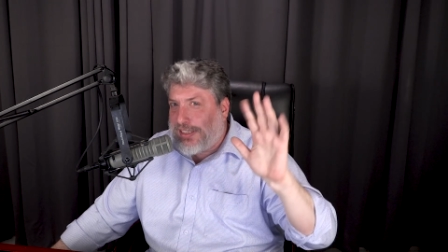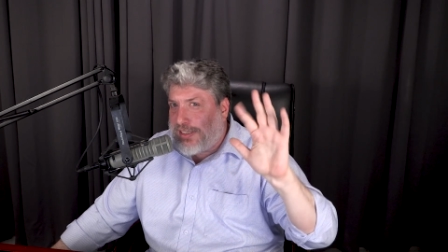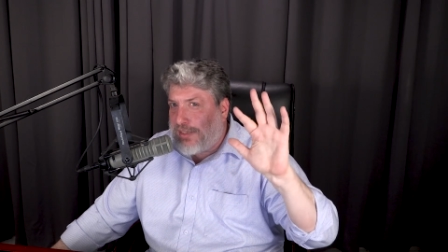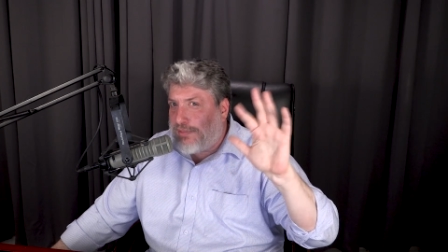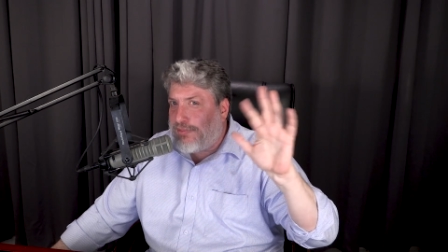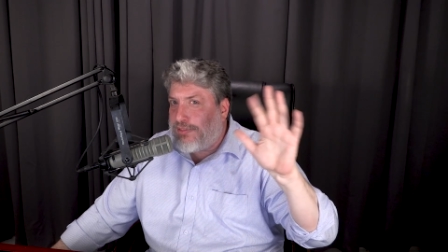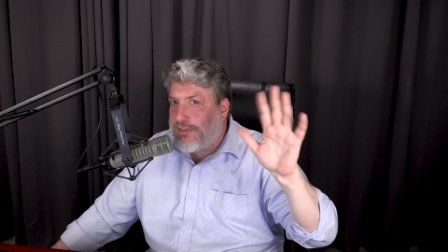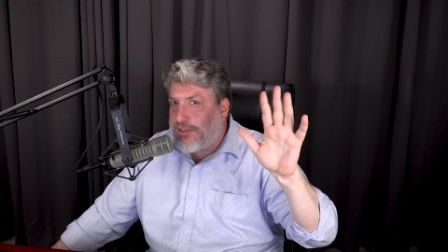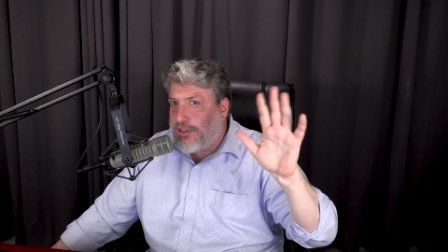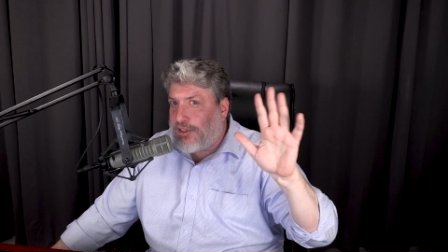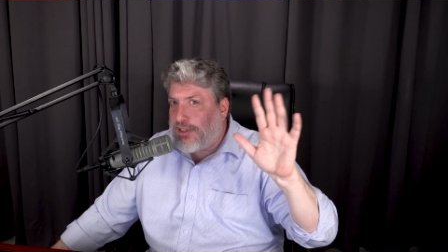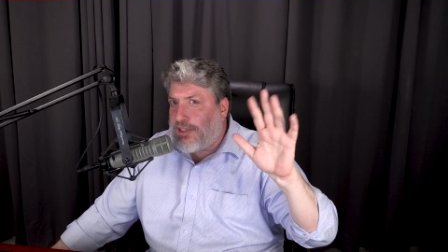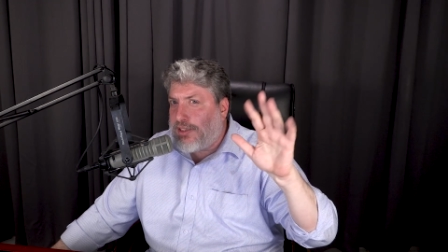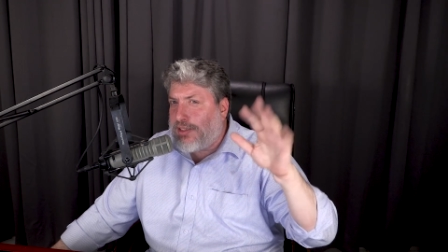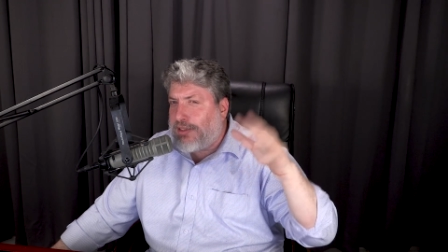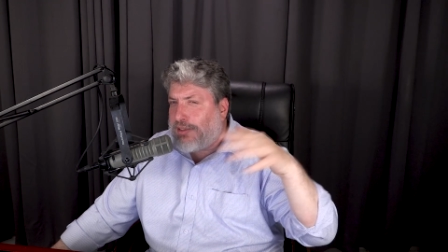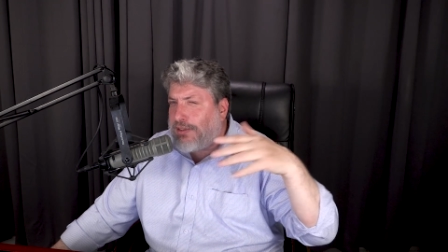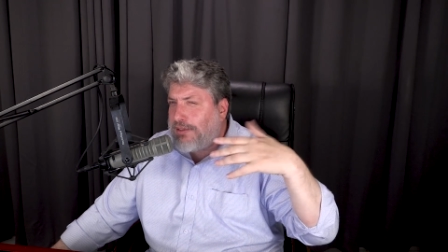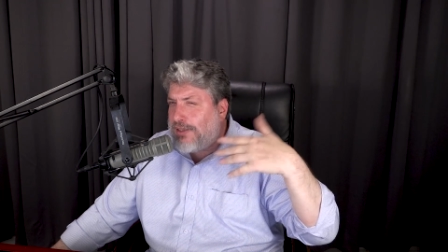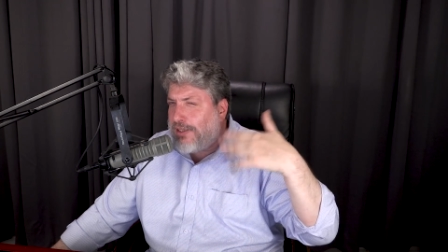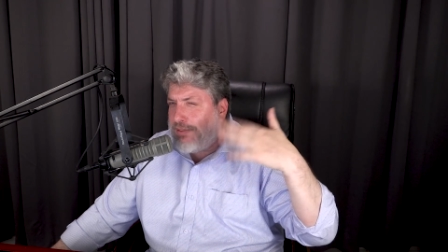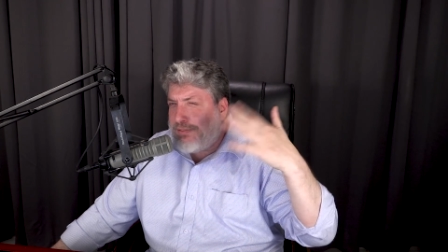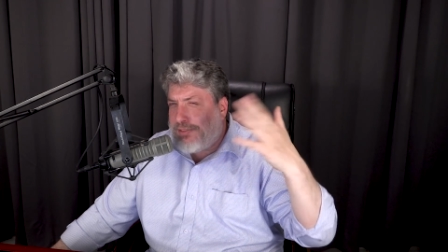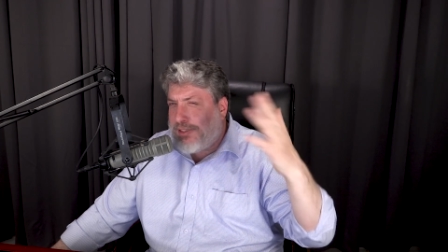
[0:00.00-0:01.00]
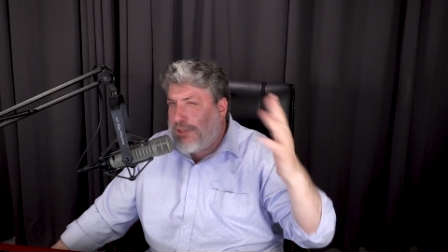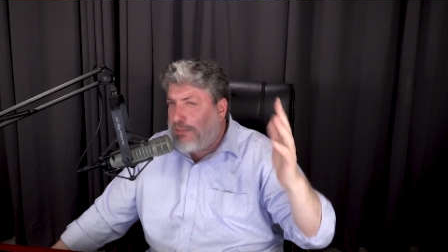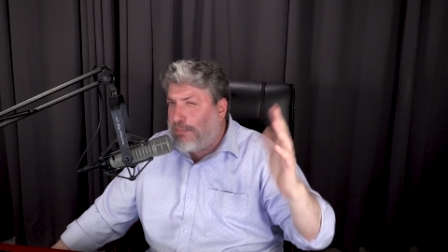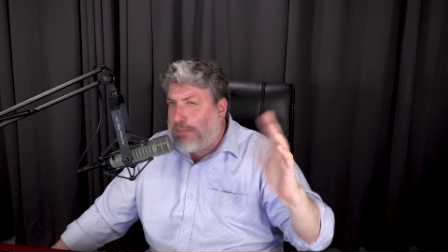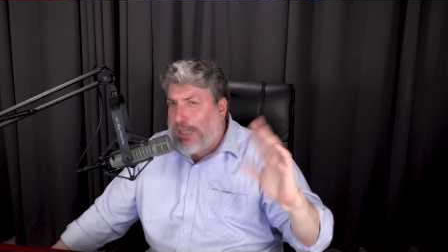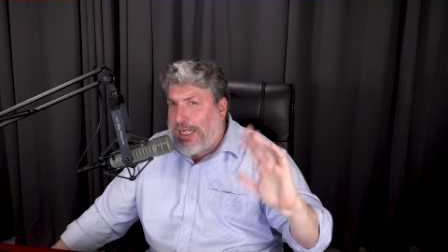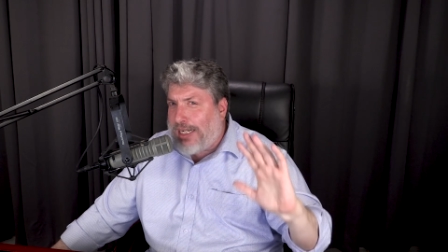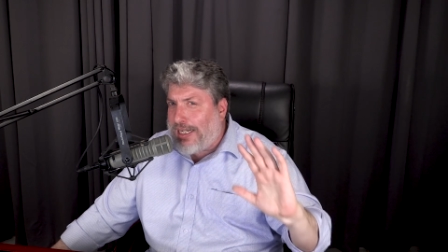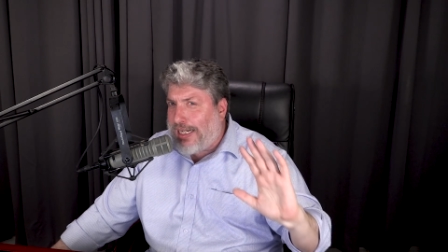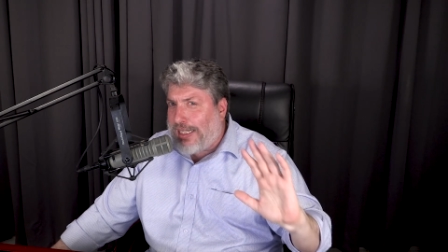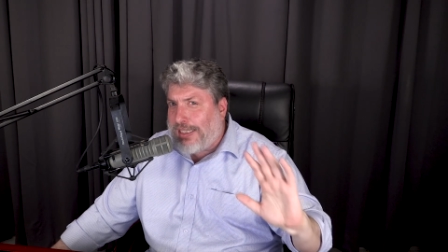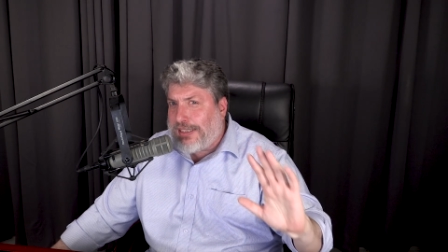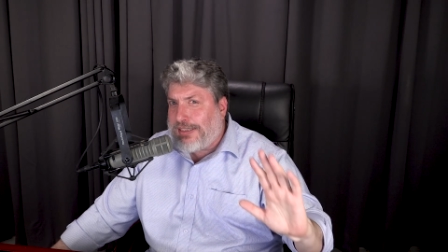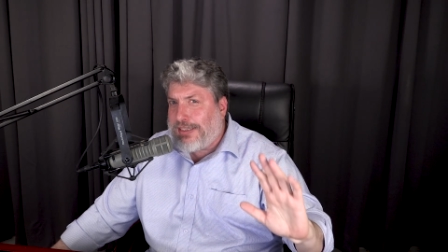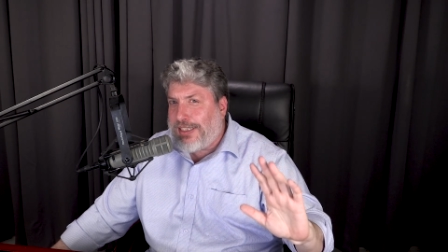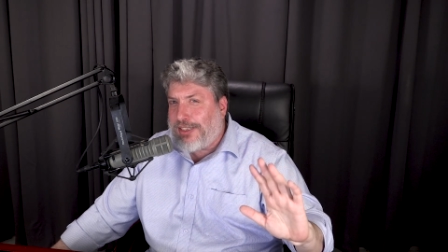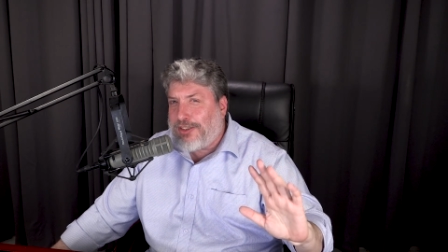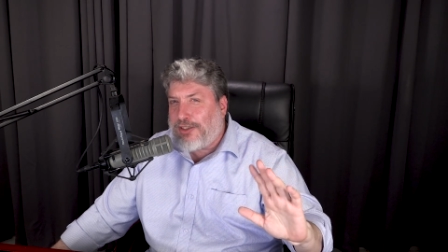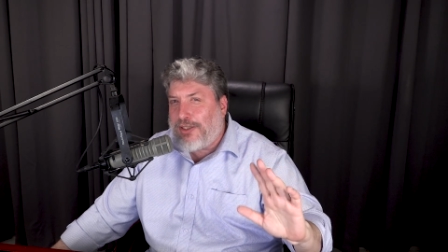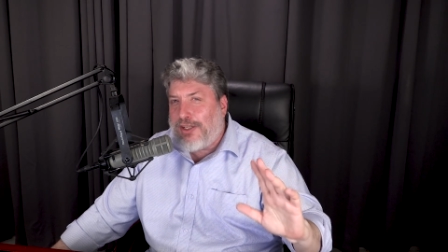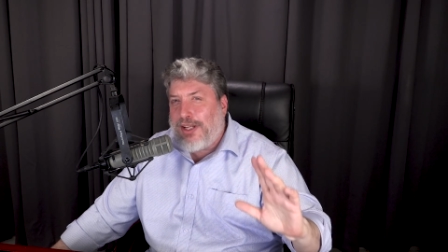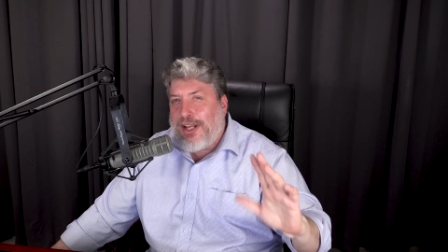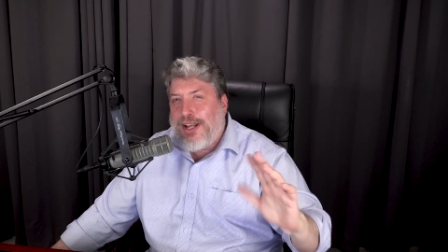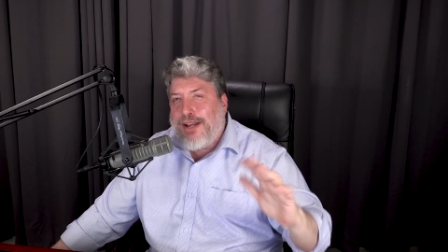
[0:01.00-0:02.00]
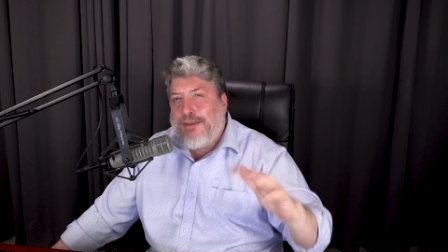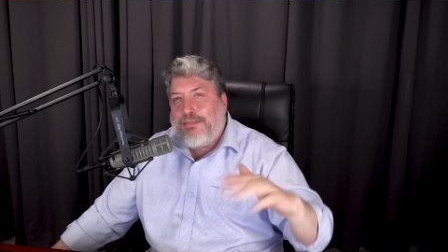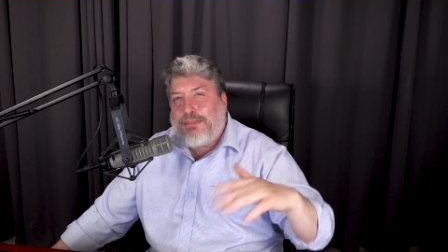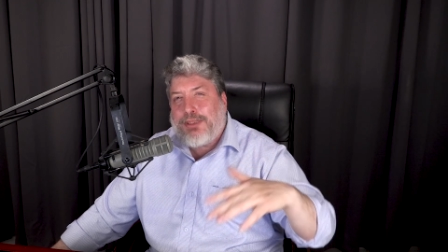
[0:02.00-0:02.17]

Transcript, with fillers: are differences if they're paying any attention